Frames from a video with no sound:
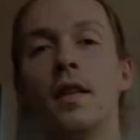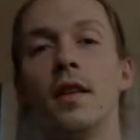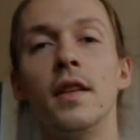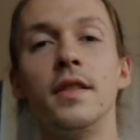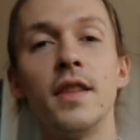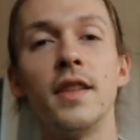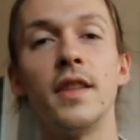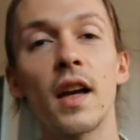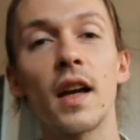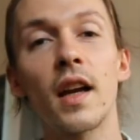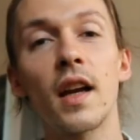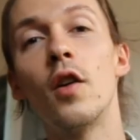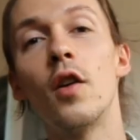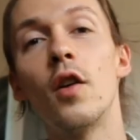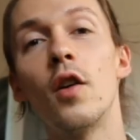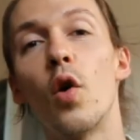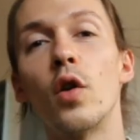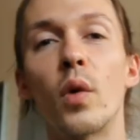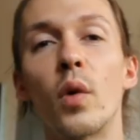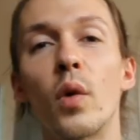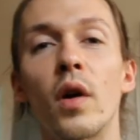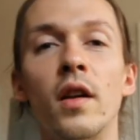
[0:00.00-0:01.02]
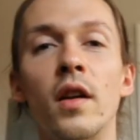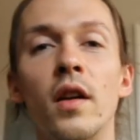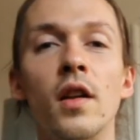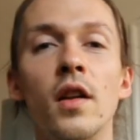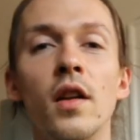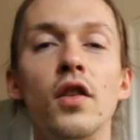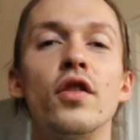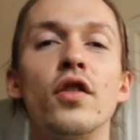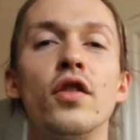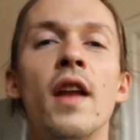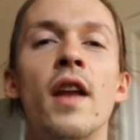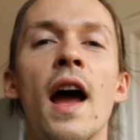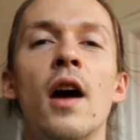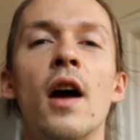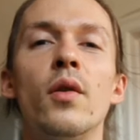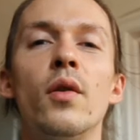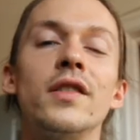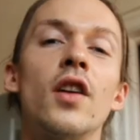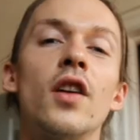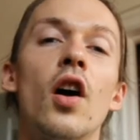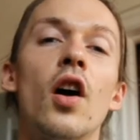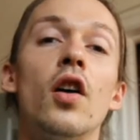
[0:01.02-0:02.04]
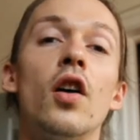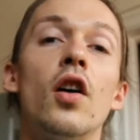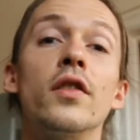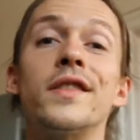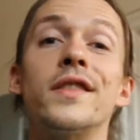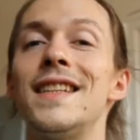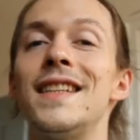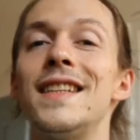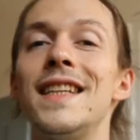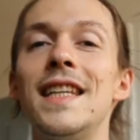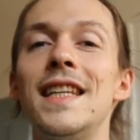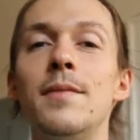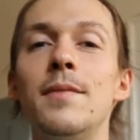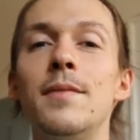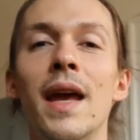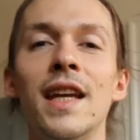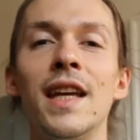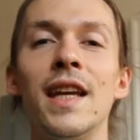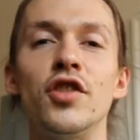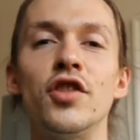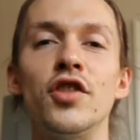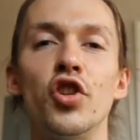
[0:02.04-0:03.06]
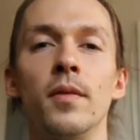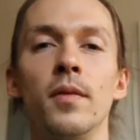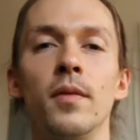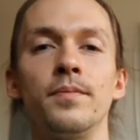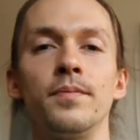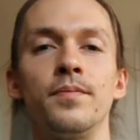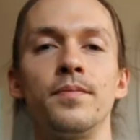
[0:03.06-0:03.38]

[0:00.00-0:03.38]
The second chord we're going to learn now is called C major.